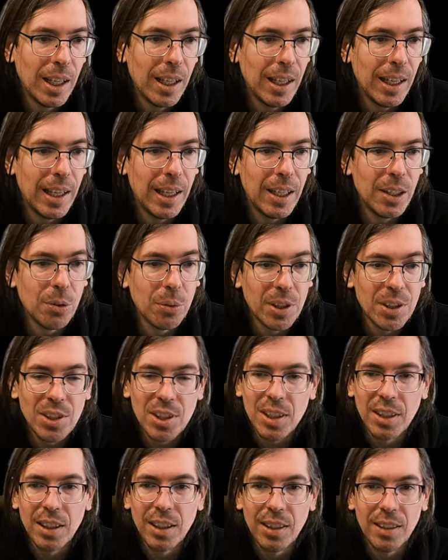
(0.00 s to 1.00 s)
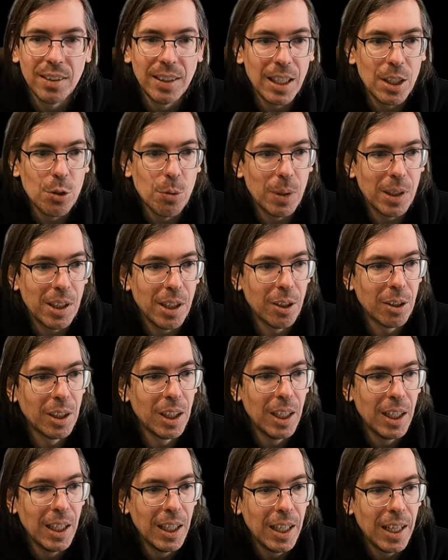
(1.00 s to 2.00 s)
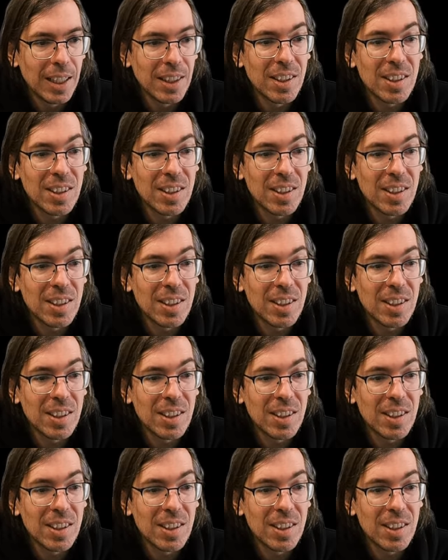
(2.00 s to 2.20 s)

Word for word: Uh, you can see the, the, entry here. In